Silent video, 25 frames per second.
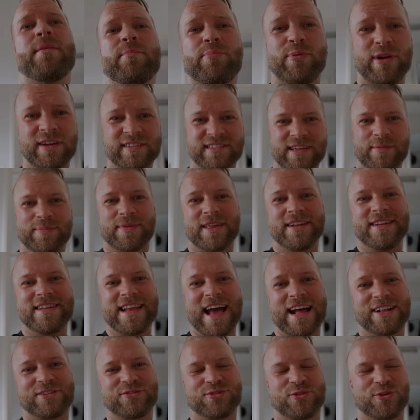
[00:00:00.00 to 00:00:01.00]
and brings up the
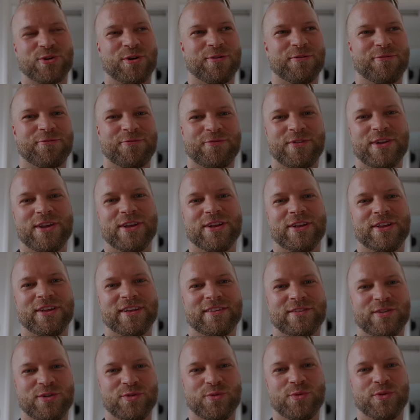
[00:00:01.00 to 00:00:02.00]
natural
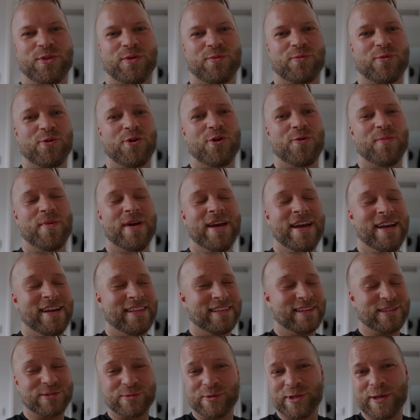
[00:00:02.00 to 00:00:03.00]
feel to the room.
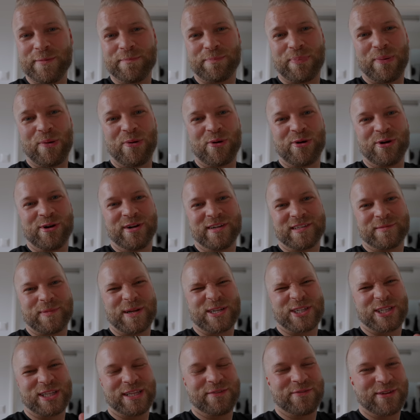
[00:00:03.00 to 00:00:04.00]
This is really important,
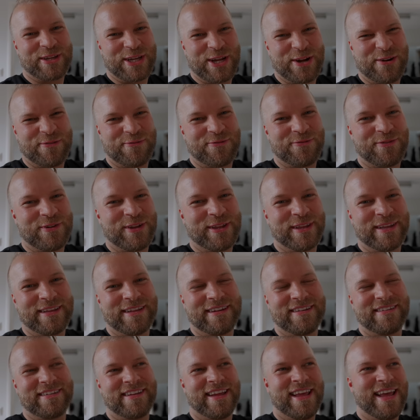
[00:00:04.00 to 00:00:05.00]
especially living here in
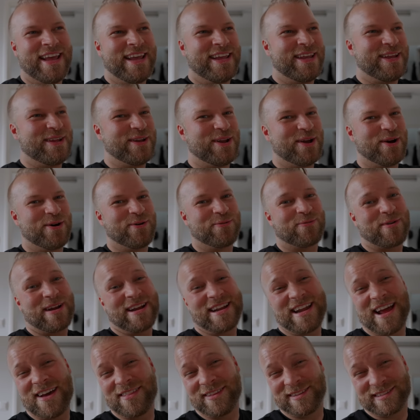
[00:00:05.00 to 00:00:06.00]
Finland. You know,
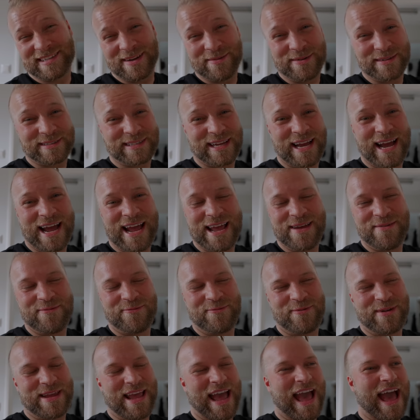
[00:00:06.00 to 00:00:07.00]
right now in the
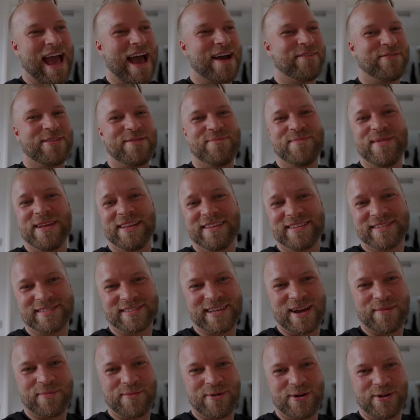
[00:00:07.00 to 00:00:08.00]
summertime, we have the
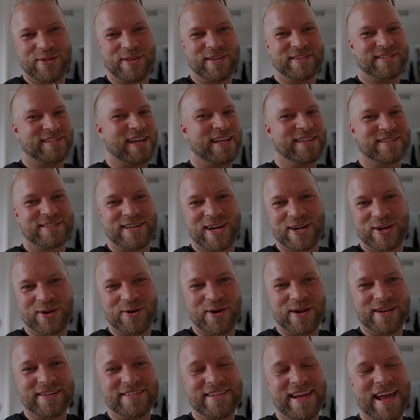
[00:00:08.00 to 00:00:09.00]
midsummer, the sun's not
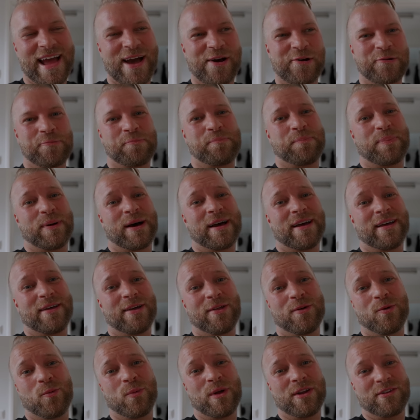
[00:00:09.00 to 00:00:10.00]
going down,
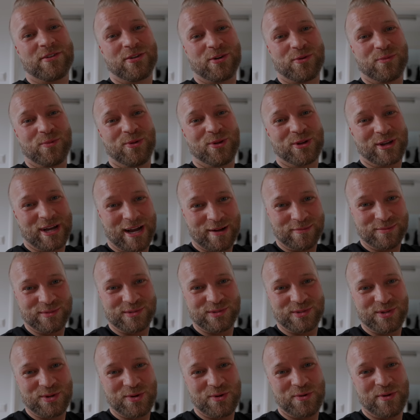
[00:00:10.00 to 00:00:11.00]
but winter will come
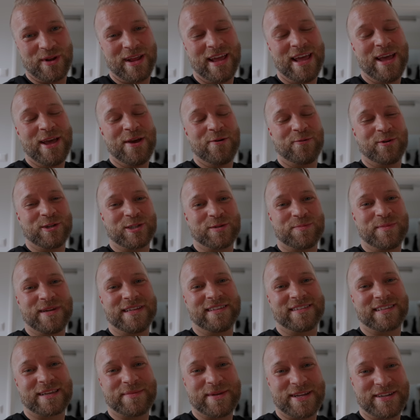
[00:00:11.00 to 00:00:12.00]
soon, which
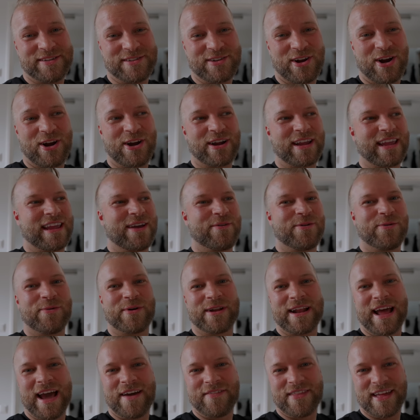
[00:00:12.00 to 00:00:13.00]
means it's gonna be dark, and we
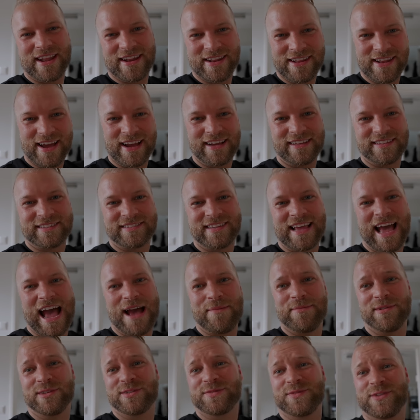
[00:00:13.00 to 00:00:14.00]
wanna have that nice
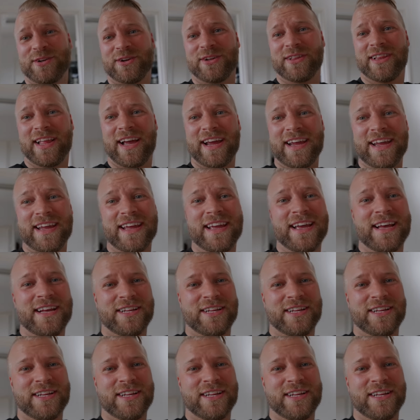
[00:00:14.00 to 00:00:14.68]
atmosphere light